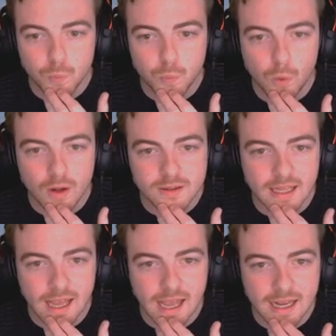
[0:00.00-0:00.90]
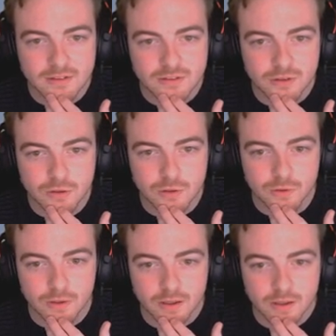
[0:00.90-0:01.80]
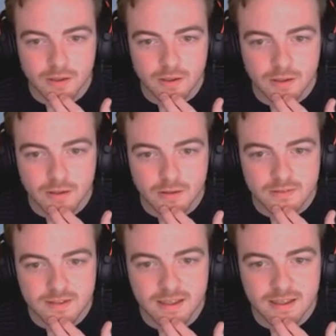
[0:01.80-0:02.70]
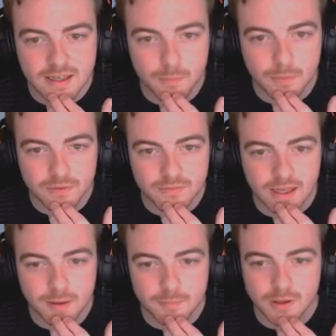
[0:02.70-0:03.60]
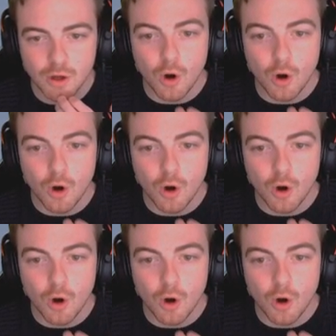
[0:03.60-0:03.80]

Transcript: What the heck, dude? Take out one of them.